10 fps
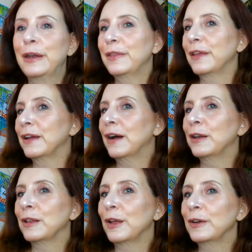out,
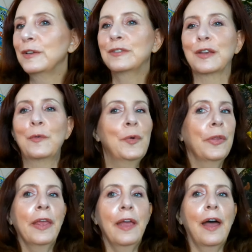and I
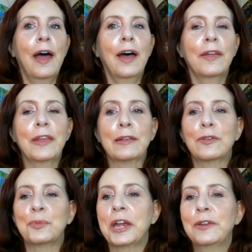hope that you have a great
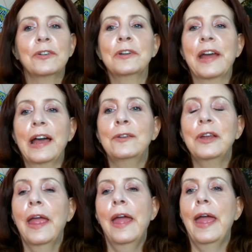day, and
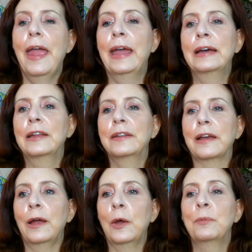see you later.
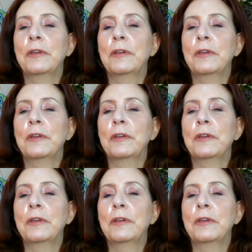Bye.